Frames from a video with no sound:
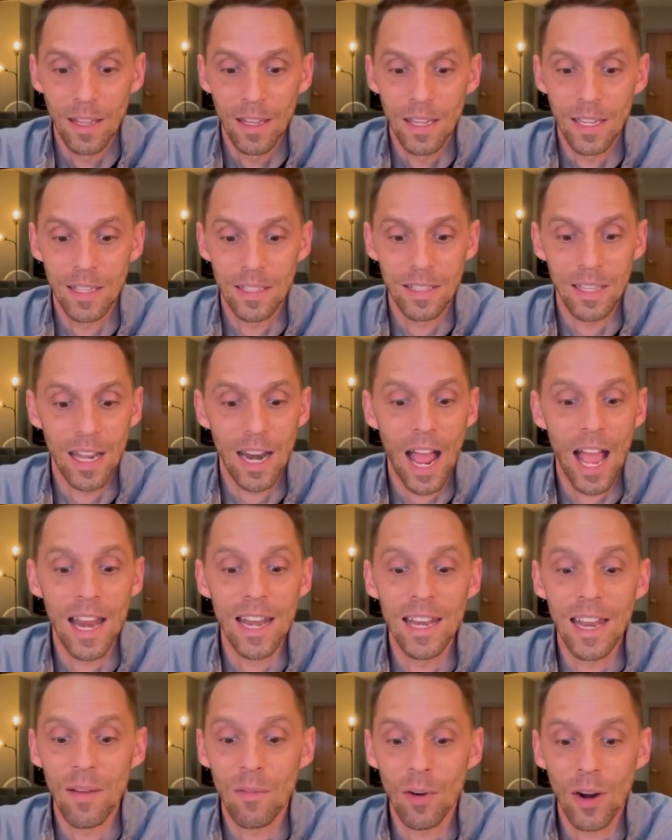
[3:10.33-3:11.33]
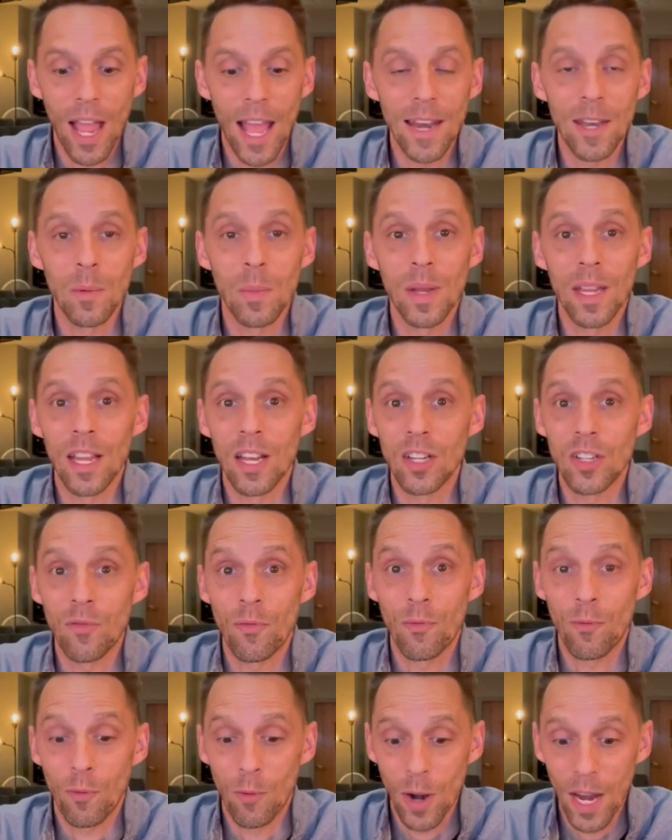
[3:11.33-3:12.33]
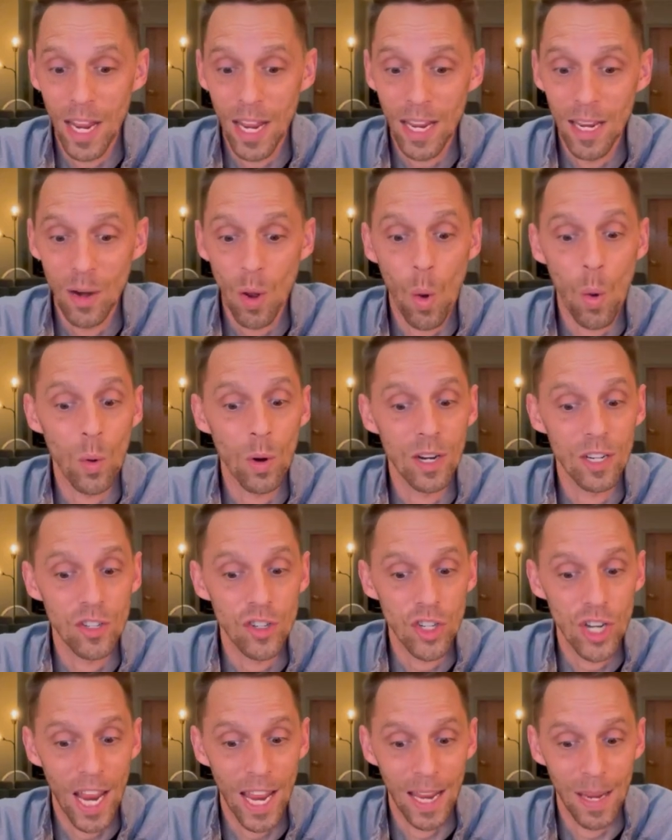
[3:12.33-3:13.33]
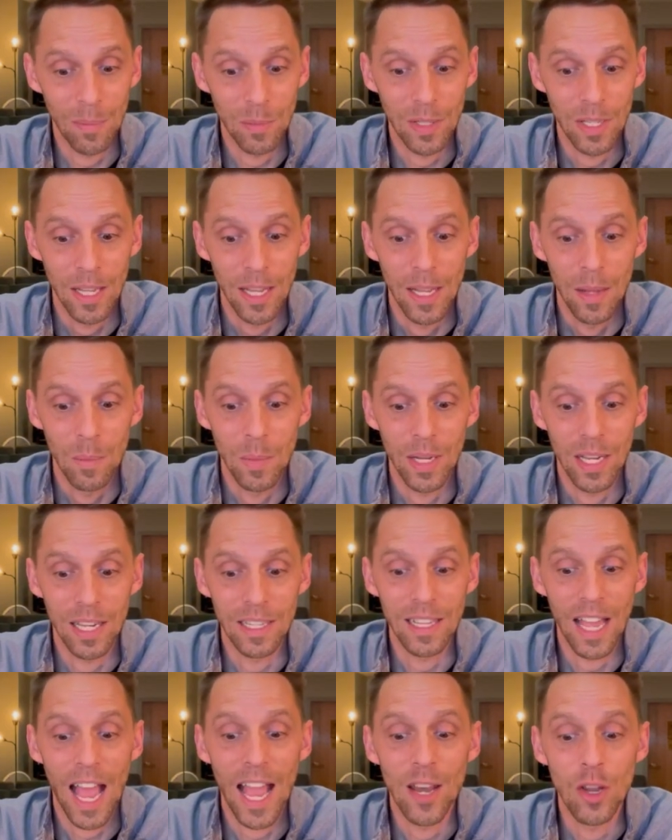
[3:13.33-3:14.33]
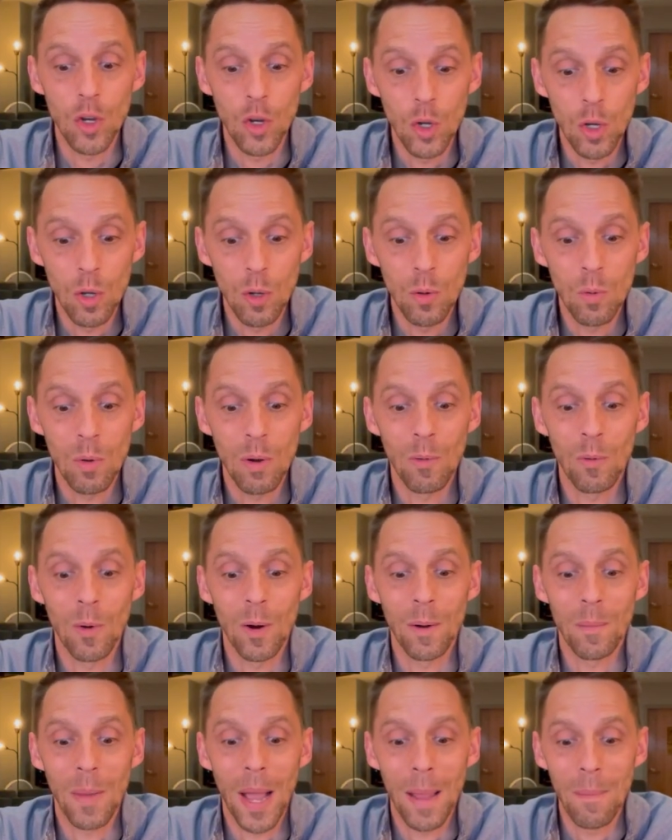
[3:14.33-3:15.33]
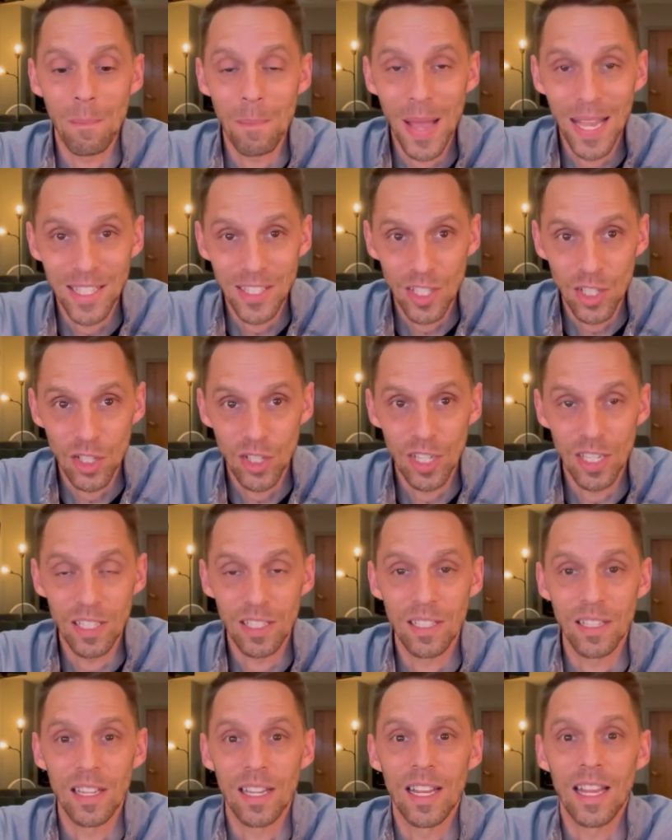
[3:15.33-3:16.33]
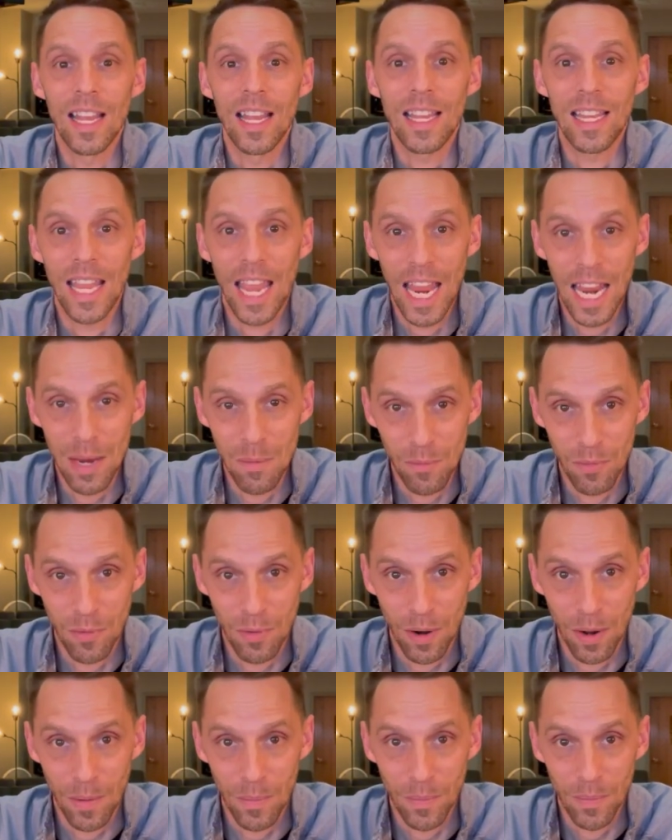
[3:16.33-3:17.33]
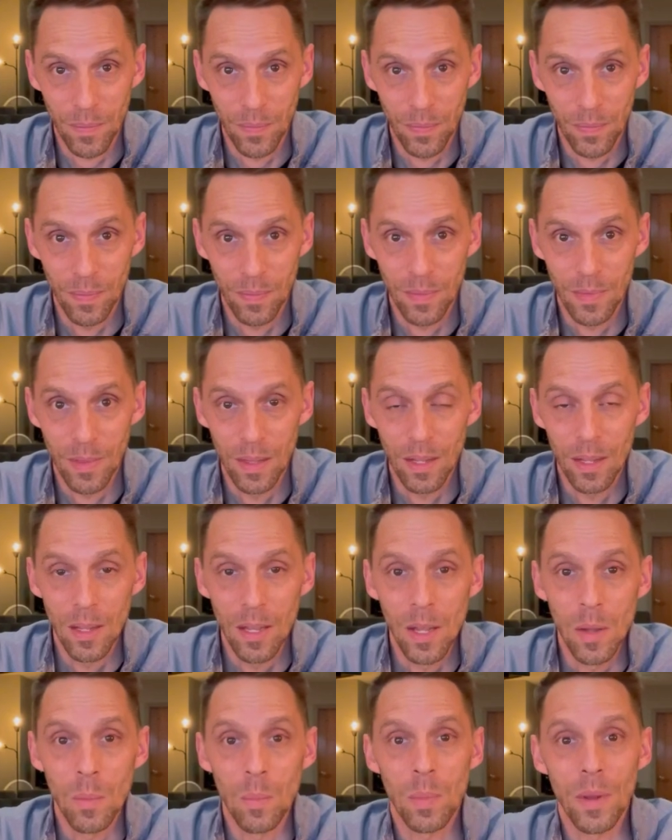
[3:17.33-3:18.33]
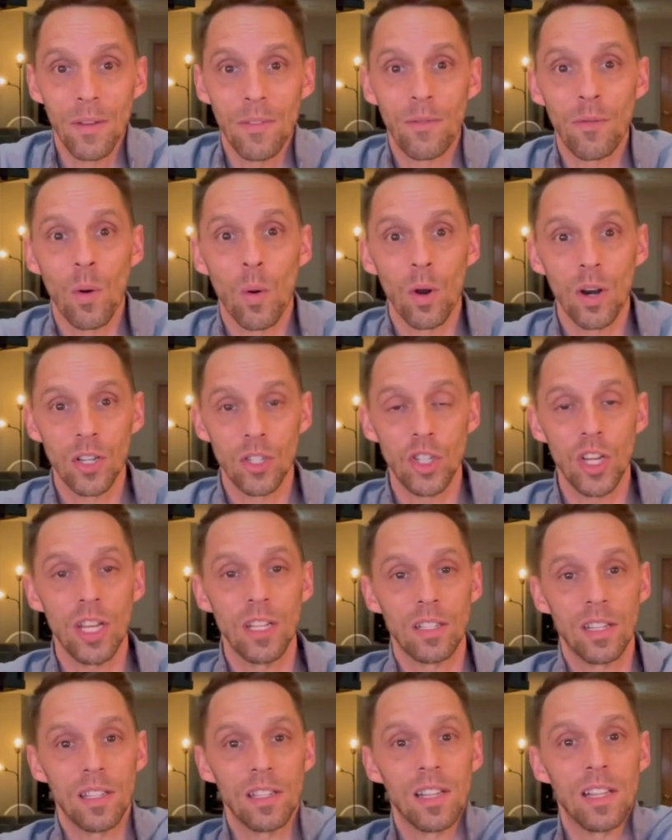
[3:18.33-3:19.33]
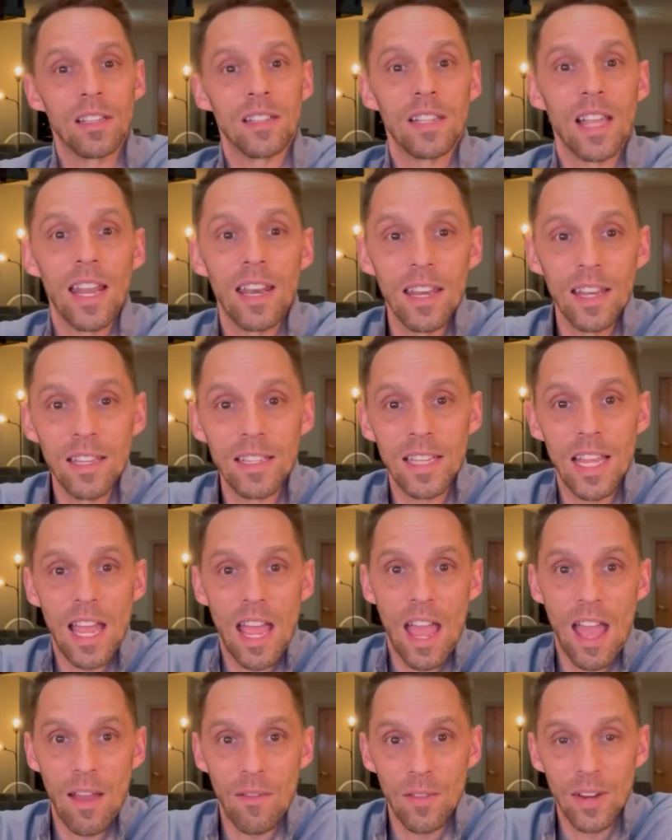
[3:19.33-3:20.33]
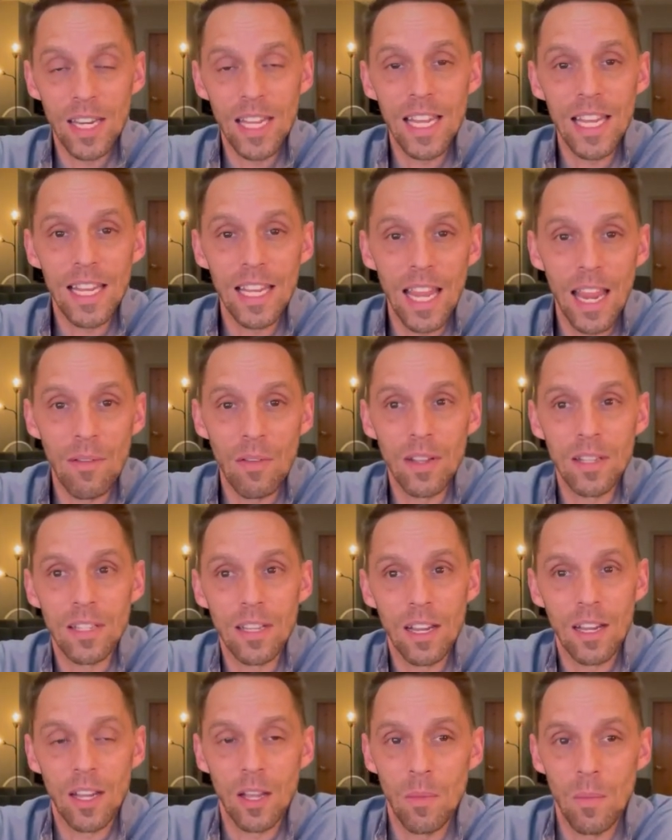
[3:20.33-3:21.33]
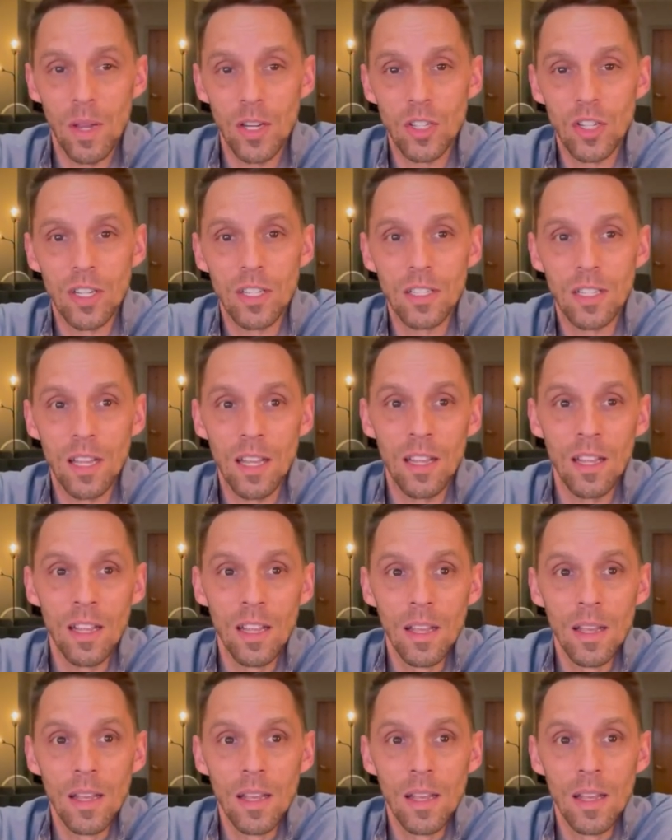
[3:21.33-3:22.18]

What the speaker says: He said, "I never had to be afraid or ashamed because I knew where my messages came from." Before Jesus ascended to heaven, he gave us a commission to